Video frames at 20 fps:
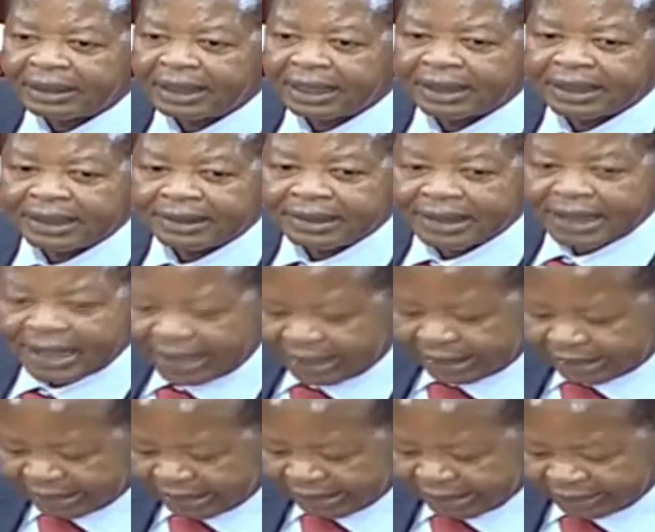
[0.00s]
and,
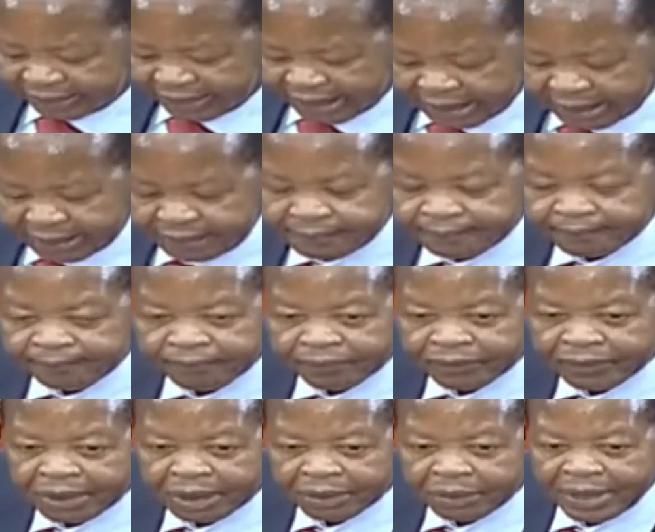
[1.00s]
and, and then
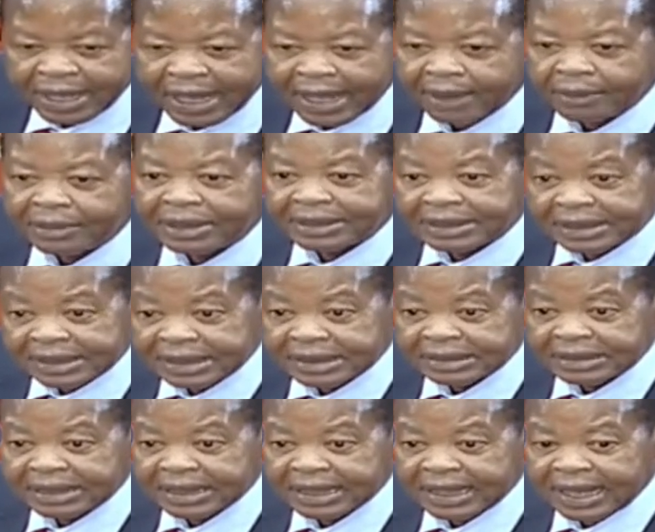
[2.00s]
we are
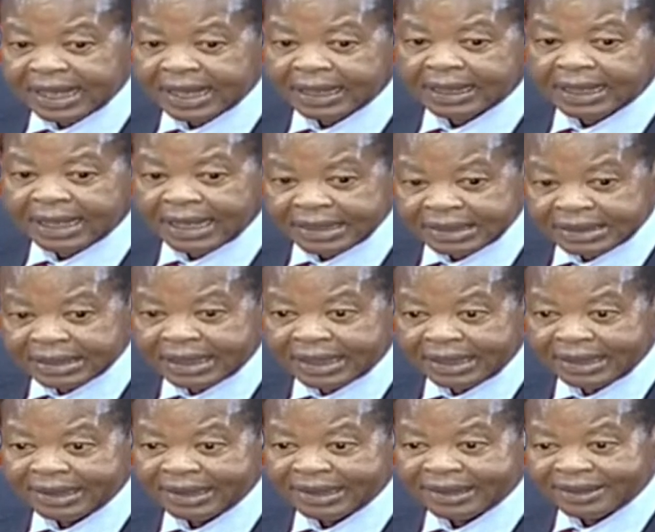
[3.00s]
witnessing a
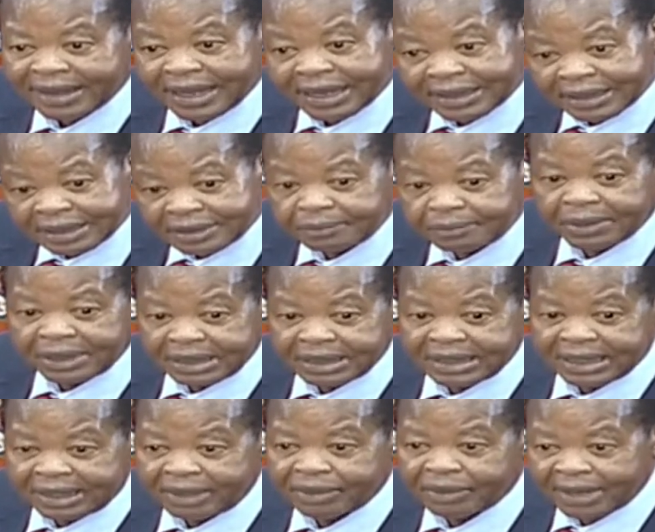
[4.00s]
country that is
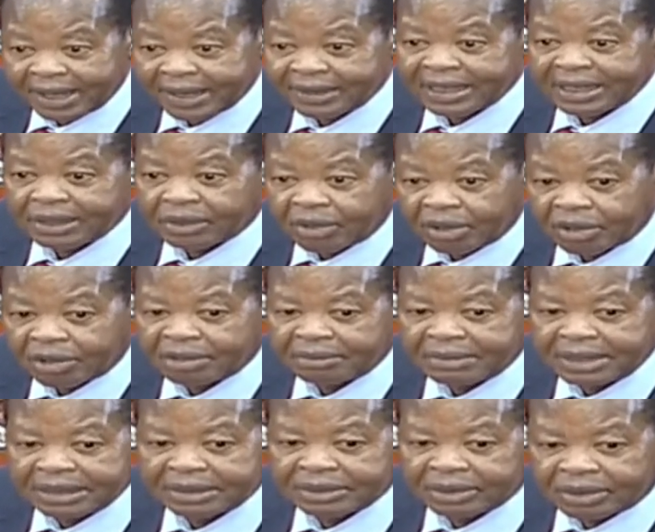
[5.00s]
bleeding, where the
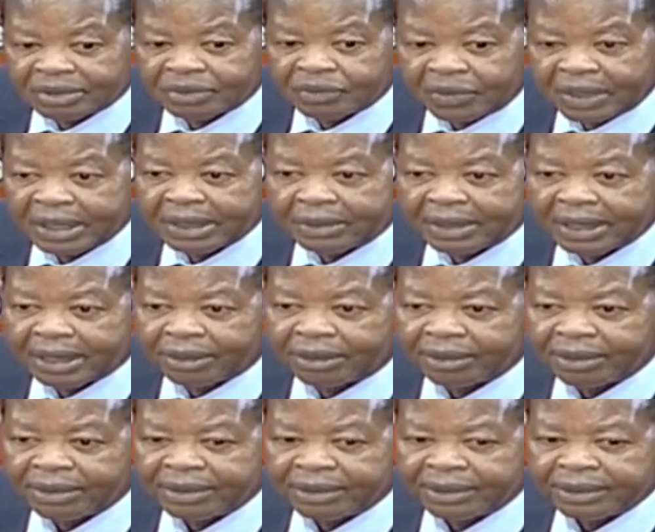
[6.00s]
economy is not doing
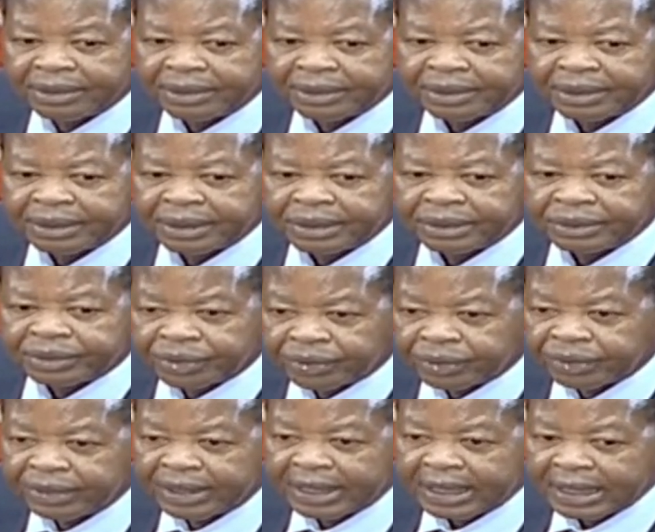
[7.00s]
well.
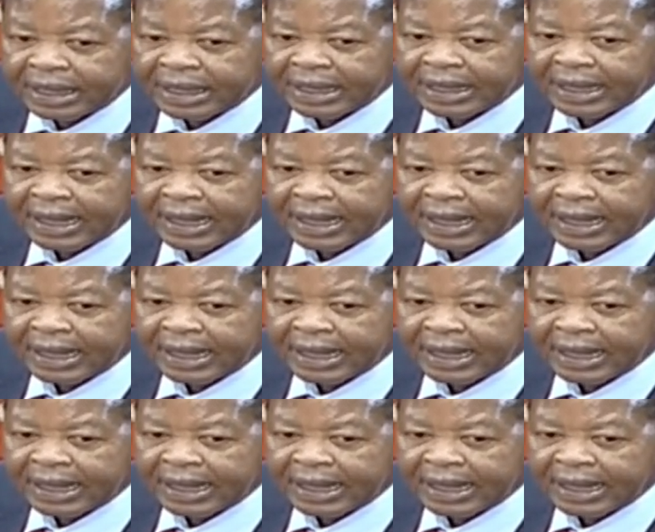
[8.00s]
Truly,